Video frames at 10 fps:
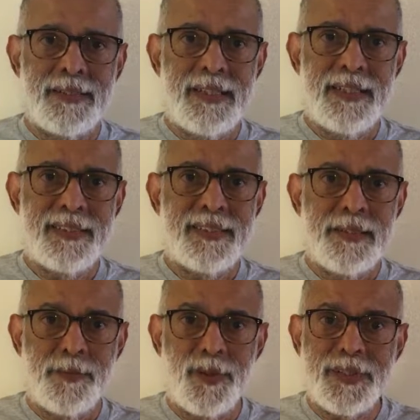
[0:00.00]
This,
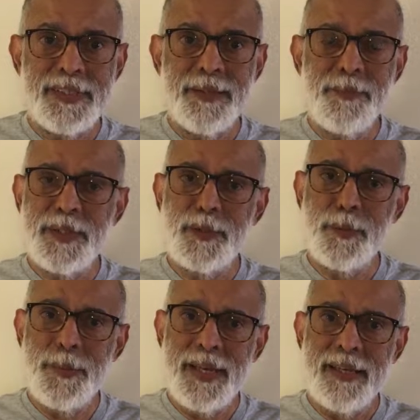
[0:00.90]
for them, it
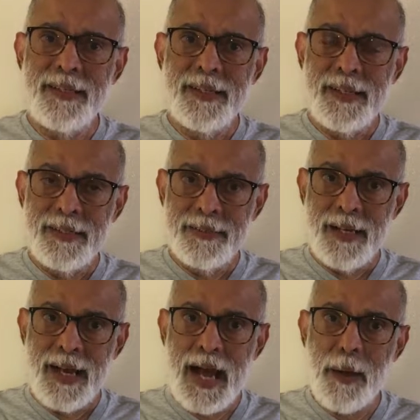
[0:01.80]
would be
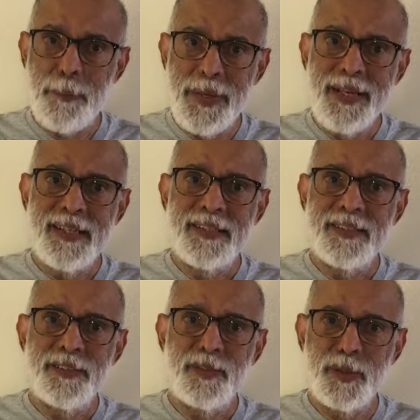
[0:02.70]
a happy
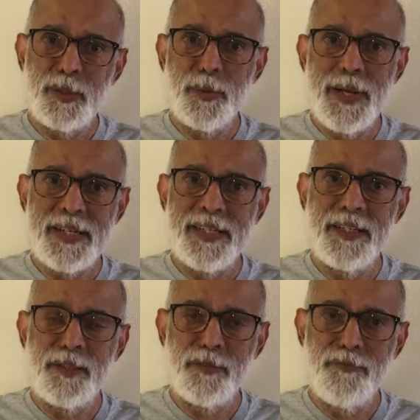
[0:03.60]

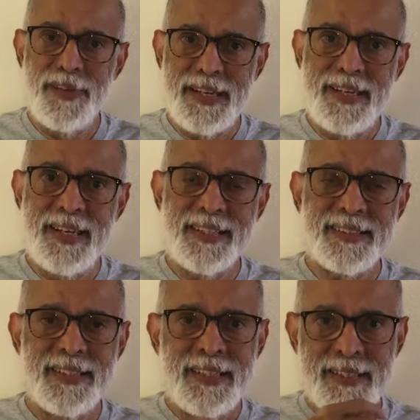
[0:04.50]
situation to
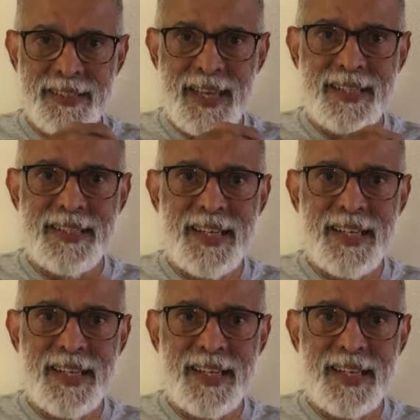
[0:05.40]
witness that